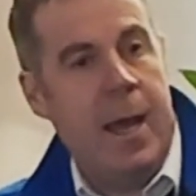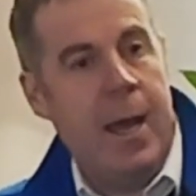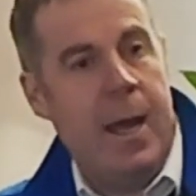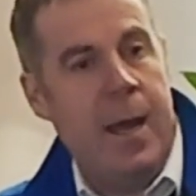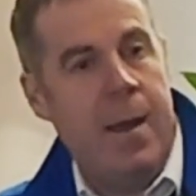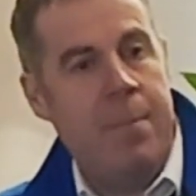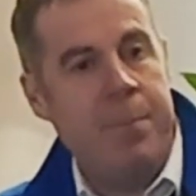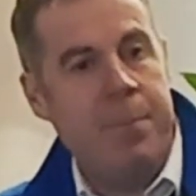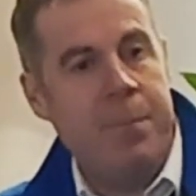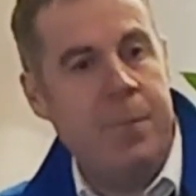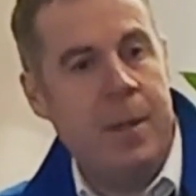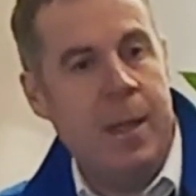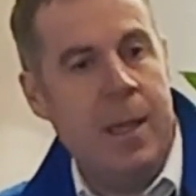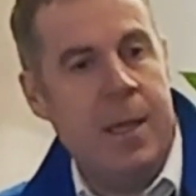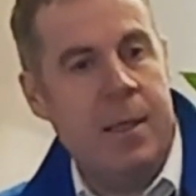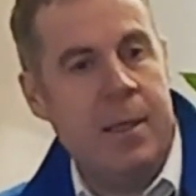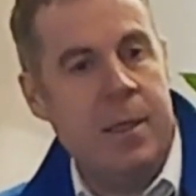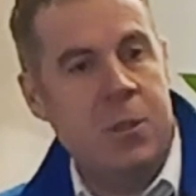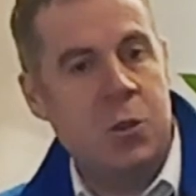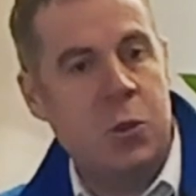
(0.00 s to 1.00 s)
They
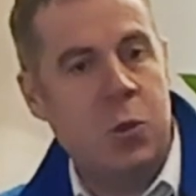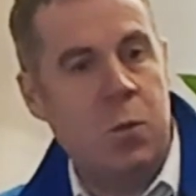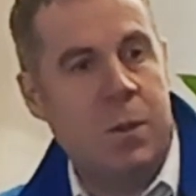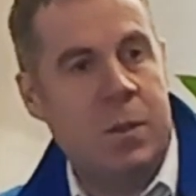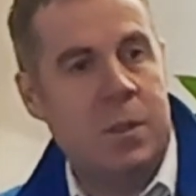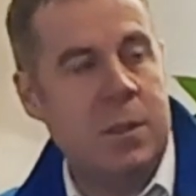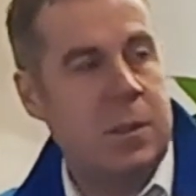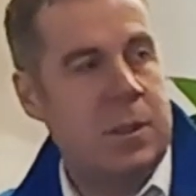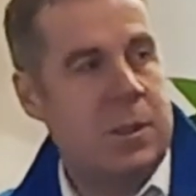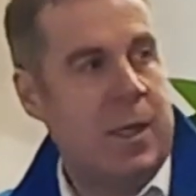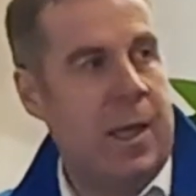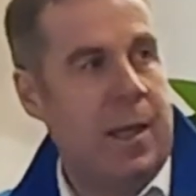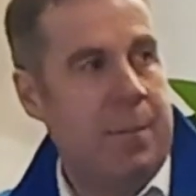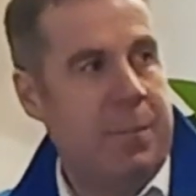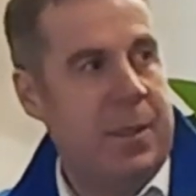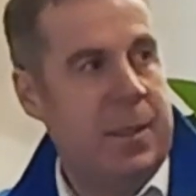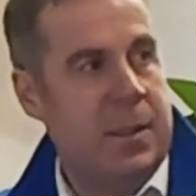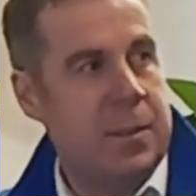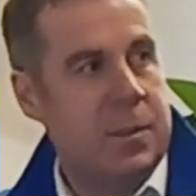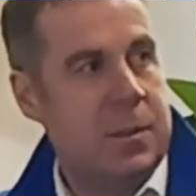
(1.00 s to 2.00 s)
had an issue with
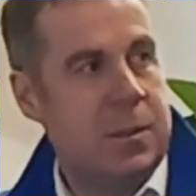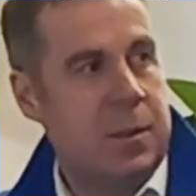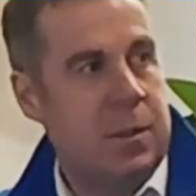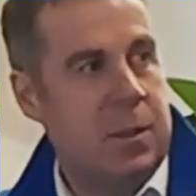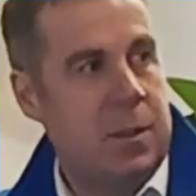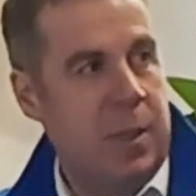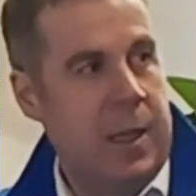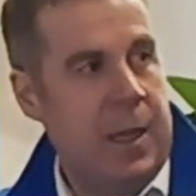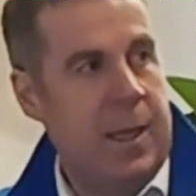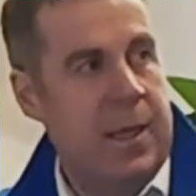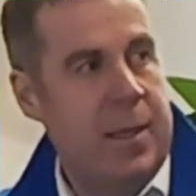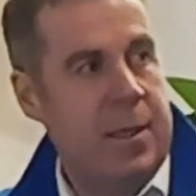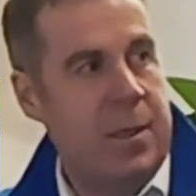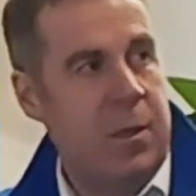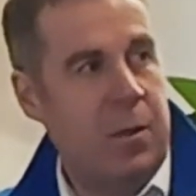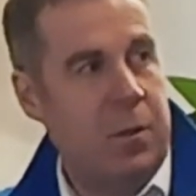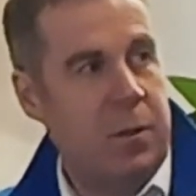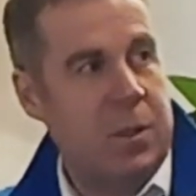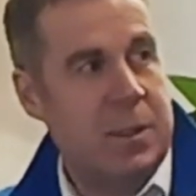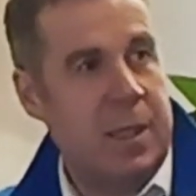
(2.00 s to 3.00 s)
scalpings
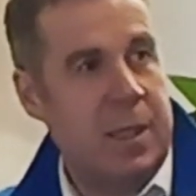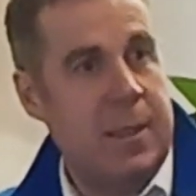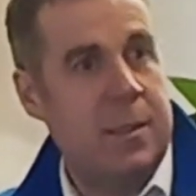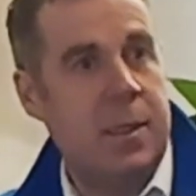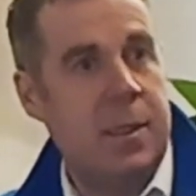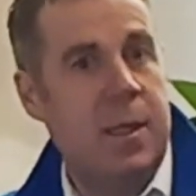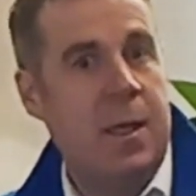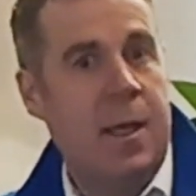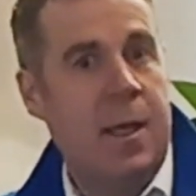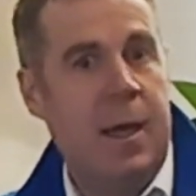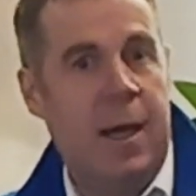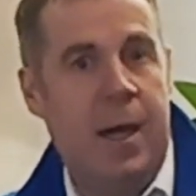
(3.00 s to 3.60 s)
down on the site.